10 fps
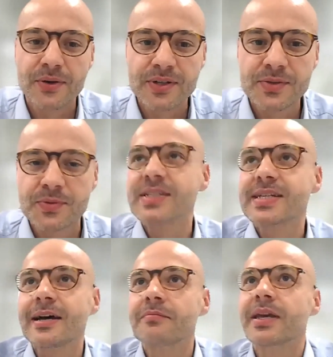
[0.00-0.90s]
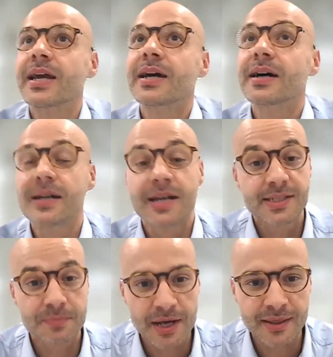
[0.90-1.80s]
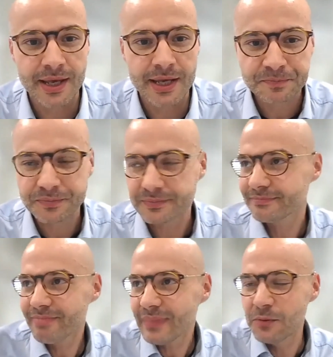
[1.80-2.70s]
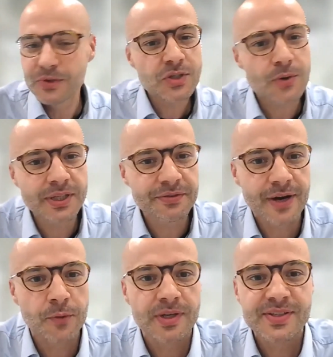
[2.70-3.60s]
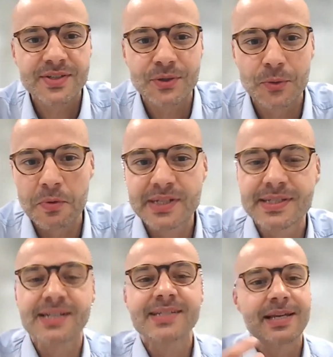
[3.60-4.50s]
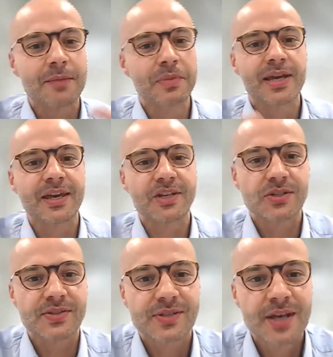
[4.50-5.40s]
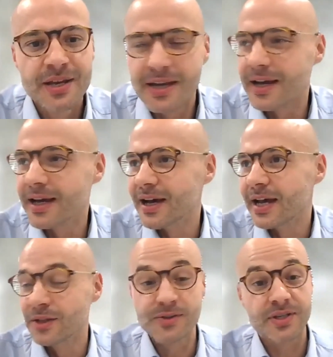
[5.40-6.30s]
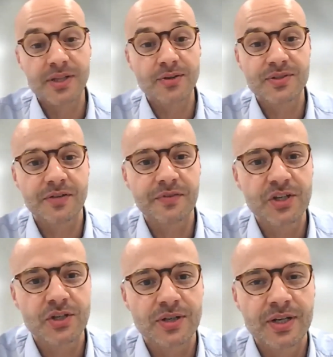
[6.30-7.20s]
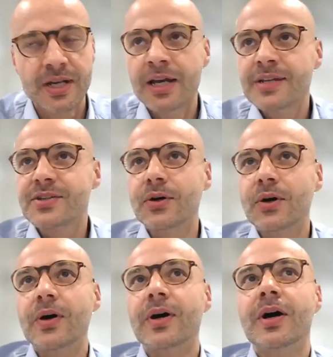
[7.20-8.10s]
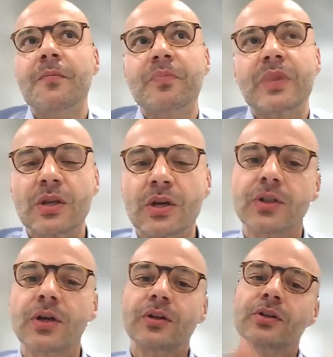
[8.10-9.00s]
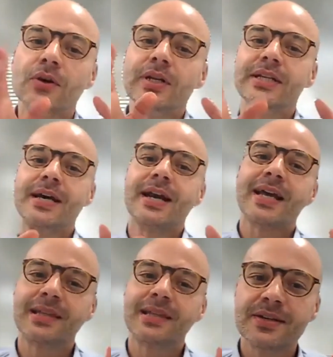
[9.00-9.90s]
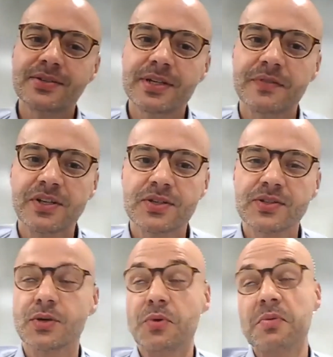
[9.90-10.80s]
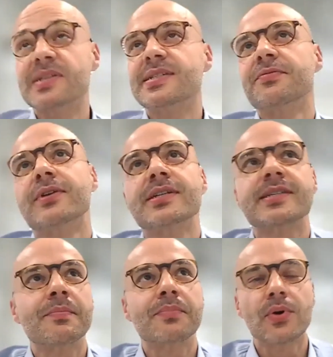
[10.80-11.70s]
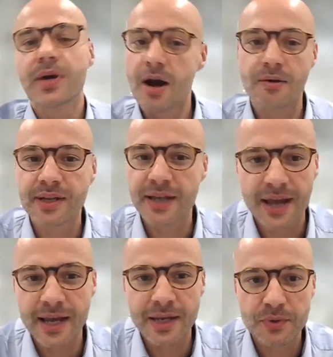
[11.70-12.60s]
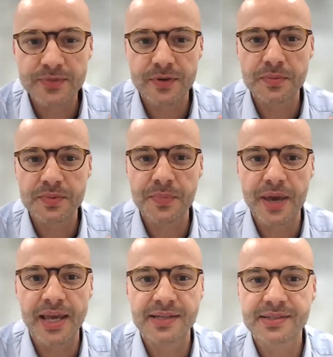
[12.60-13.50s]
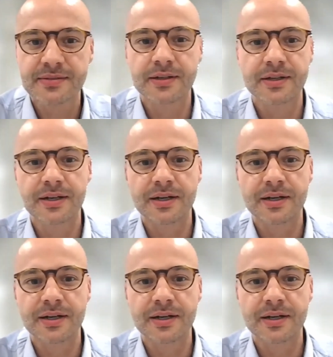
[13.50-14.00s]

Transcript: course, which is coming next Monday, which is quite a fun one. So we will start seeing applications and also in the conservation. So not only directly in conservation, so we will see, for example, counting animals from space,